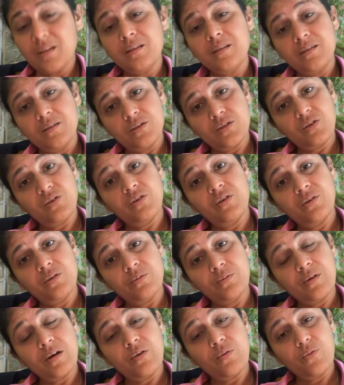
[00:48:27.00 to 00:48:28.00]
So
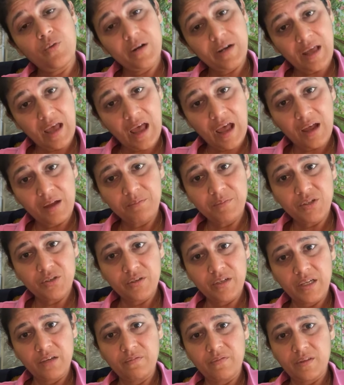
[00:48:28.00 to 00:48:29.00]
what I am
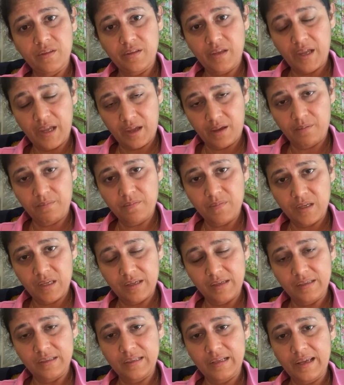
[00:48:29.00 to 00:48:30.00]
doing with him
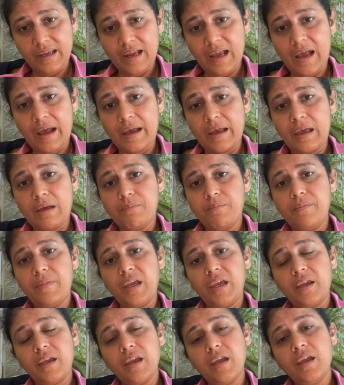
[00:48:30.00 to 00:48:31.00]
is like I am
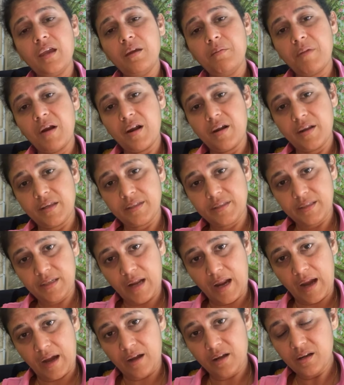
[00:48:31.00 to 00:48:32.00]
making him
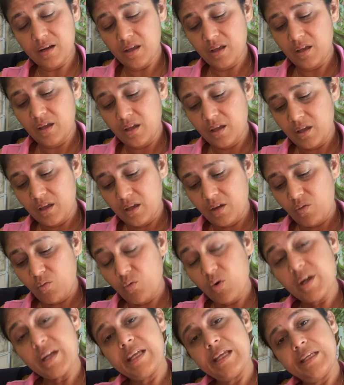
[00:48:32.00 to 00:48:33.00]
understand
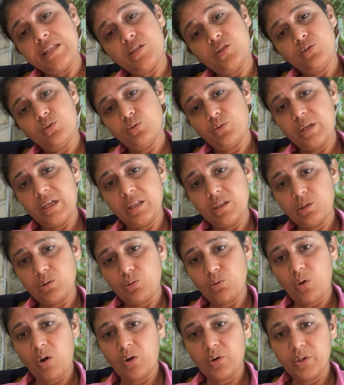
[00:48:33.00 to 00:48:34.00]
what he is doing
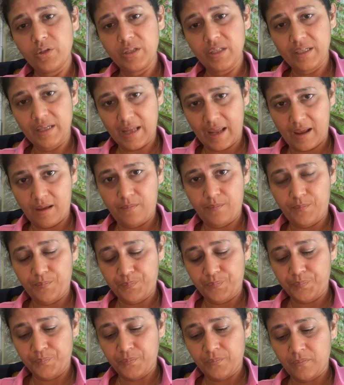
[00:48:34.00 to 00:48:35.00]
throughout the day,
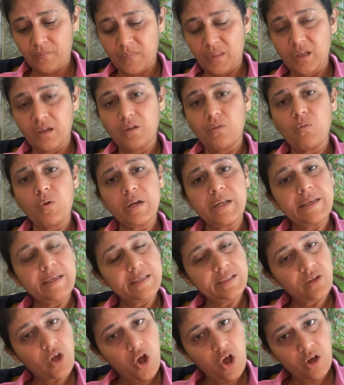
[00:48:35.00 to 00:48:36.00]
what he
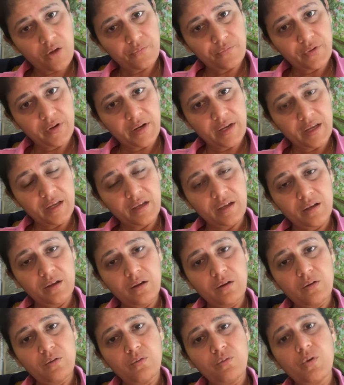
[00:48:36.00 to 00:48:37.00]
is offering,
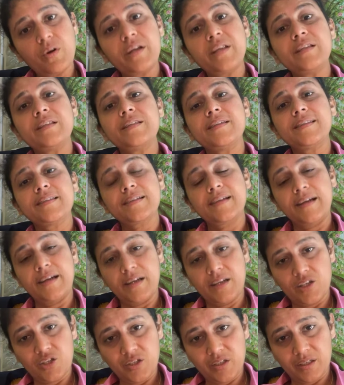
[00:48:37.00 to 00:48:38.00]
what is his
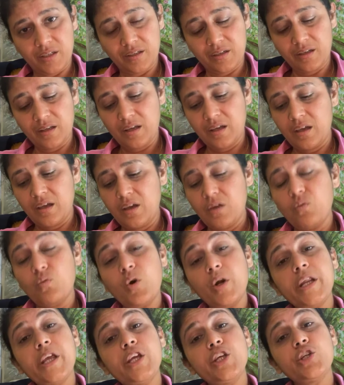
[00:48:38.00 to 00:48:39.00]
condition,
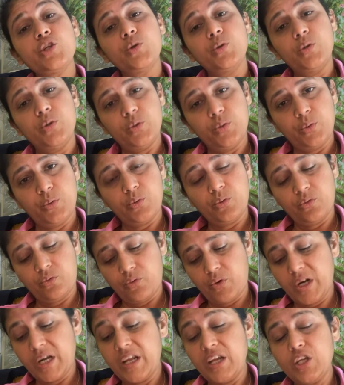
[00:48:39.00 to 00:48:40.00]
what he should do,
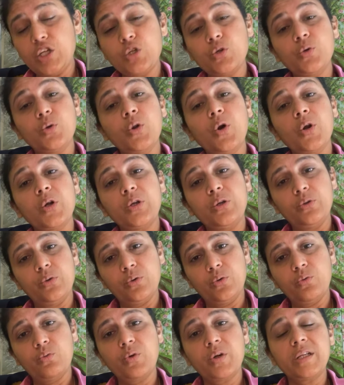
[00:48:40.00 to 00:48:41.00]
what he should not
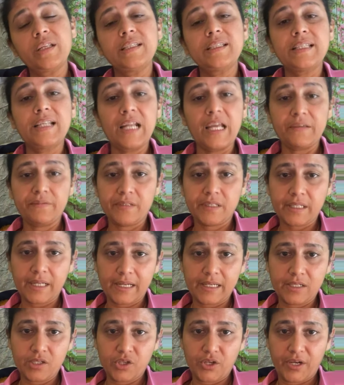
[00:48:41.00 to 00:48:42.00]
do, what is the
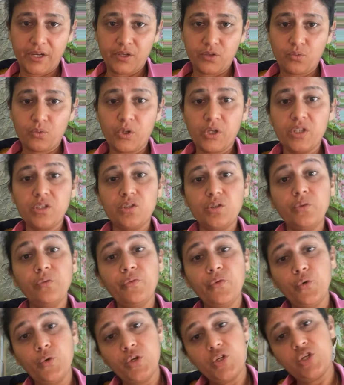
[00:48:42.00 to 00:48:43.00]
lifestyle change, what is the
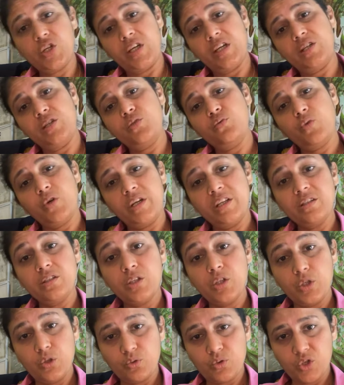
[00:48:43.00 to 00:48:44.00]
food change, what is
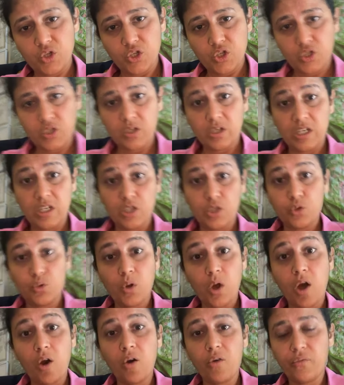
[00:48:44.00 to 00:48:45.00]
the nutrition he should
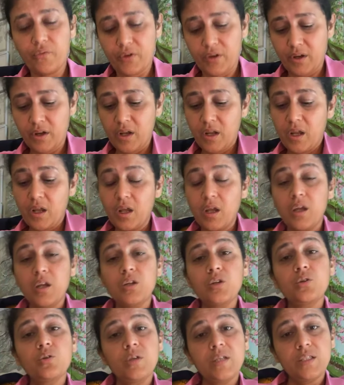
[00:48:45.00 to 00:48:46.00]
offer
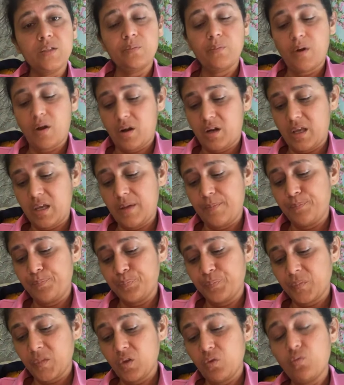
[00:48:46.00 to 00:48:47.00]
to his body,
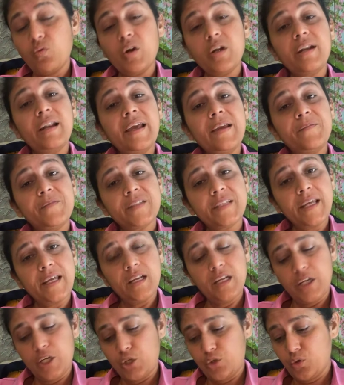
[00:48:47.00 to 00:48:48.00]
what lifestyle
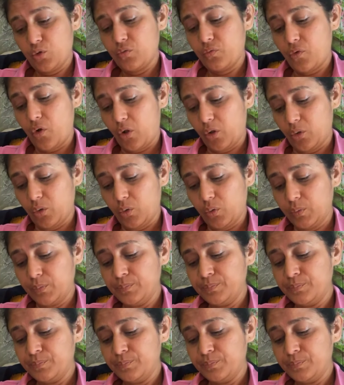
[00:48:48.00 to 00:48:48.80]
he should follow,